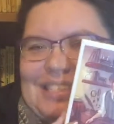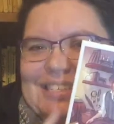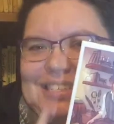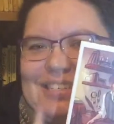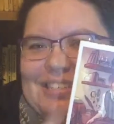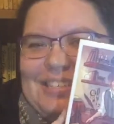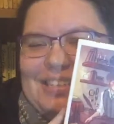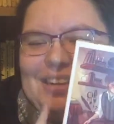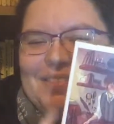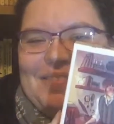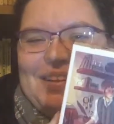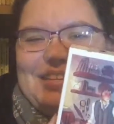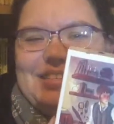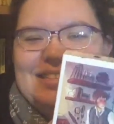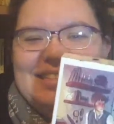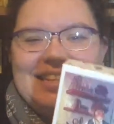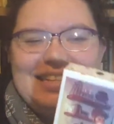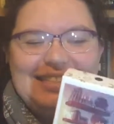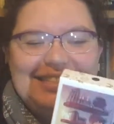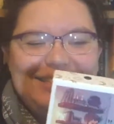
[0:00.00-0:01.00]
to do. I might
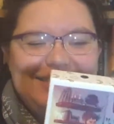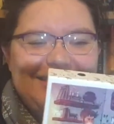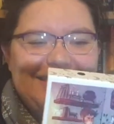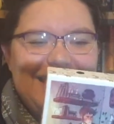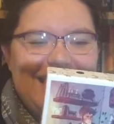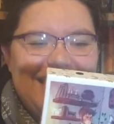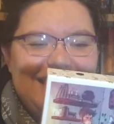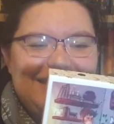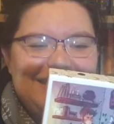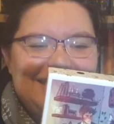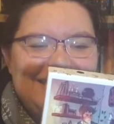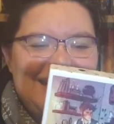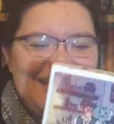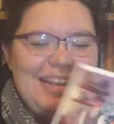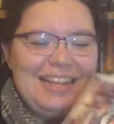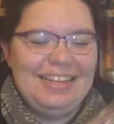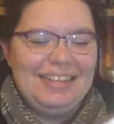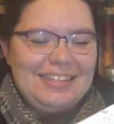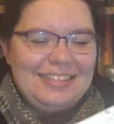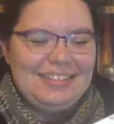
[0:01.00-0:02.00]
do that soon,
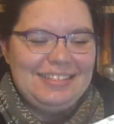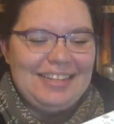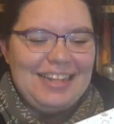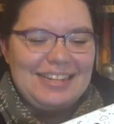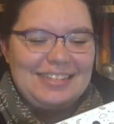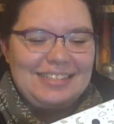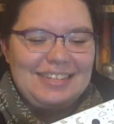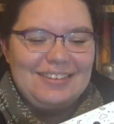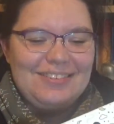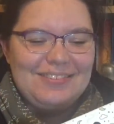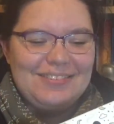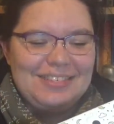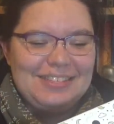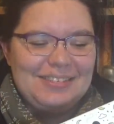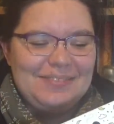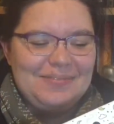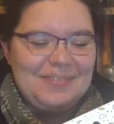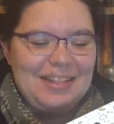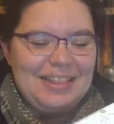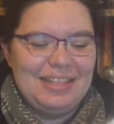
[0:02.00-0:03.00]
actually. So that's an
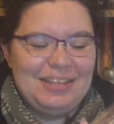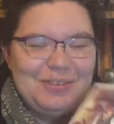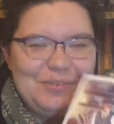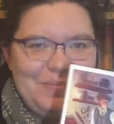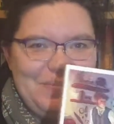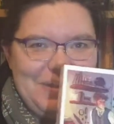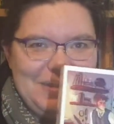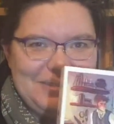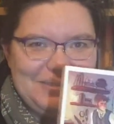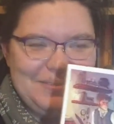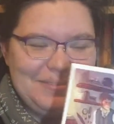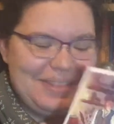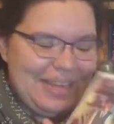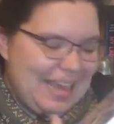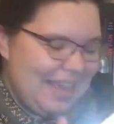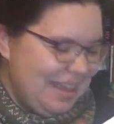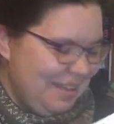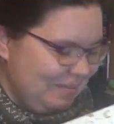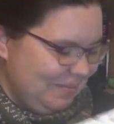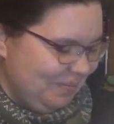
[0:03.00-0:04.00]
awesome little puzzle
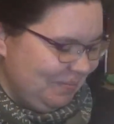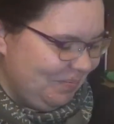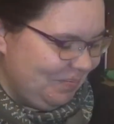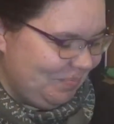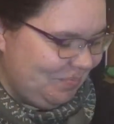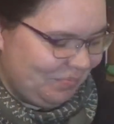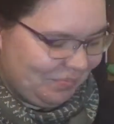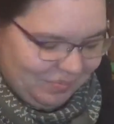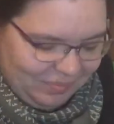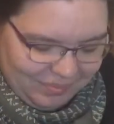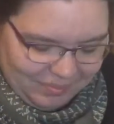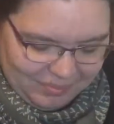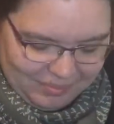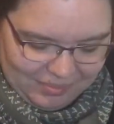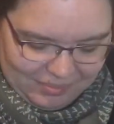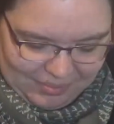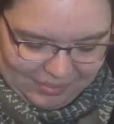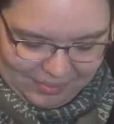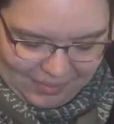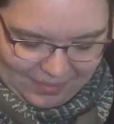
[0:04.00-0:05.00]
there.
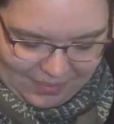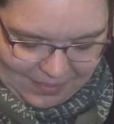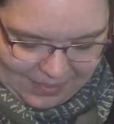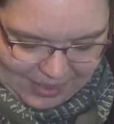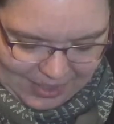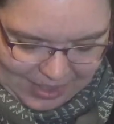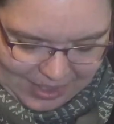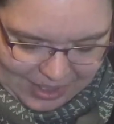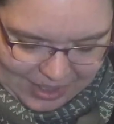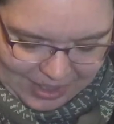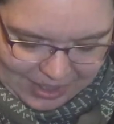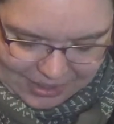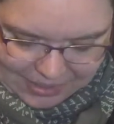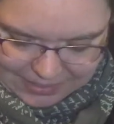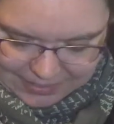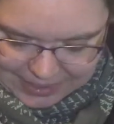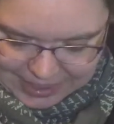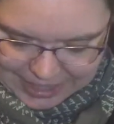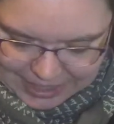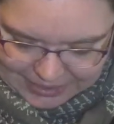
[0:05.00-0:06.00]

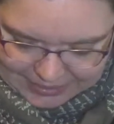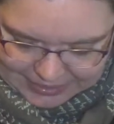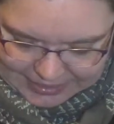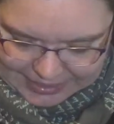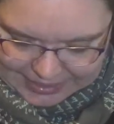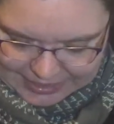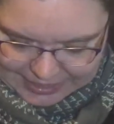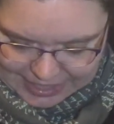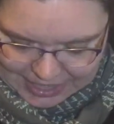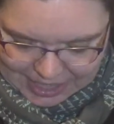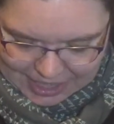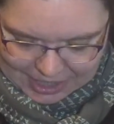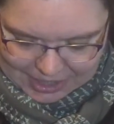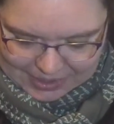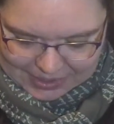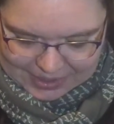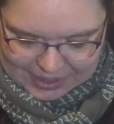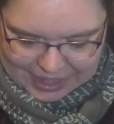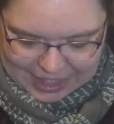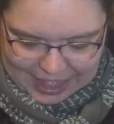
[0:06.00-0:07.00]
What else?
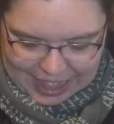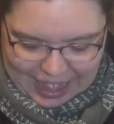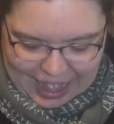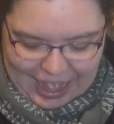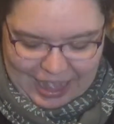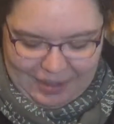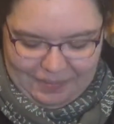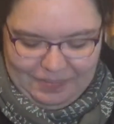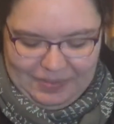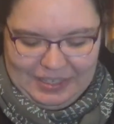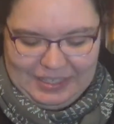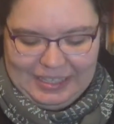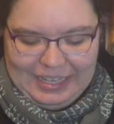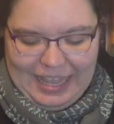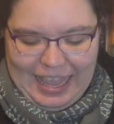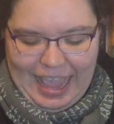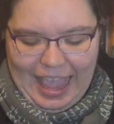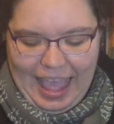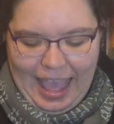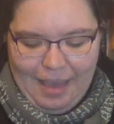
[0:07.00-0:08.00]
There's a
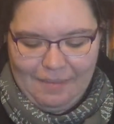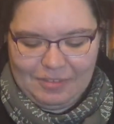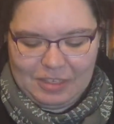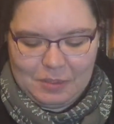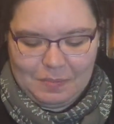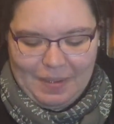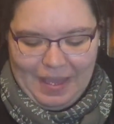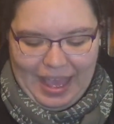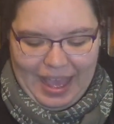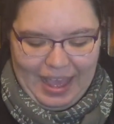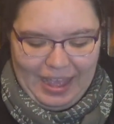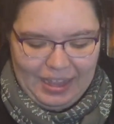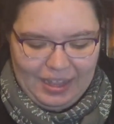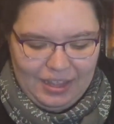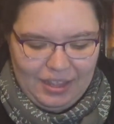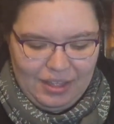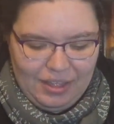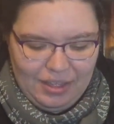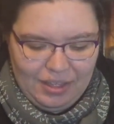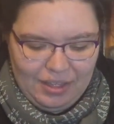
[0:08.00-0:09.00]
canvas bag,